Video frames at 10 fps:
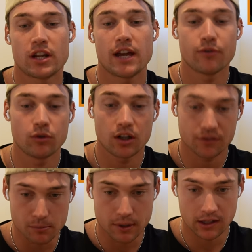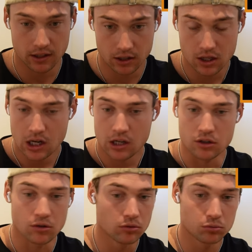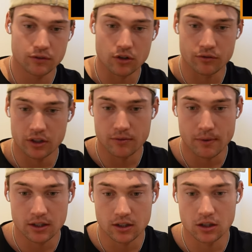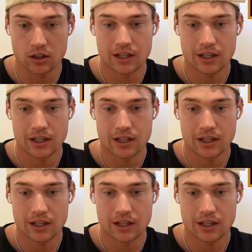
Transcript: Everyone loved Amanda, no one would have got rid of Amanda,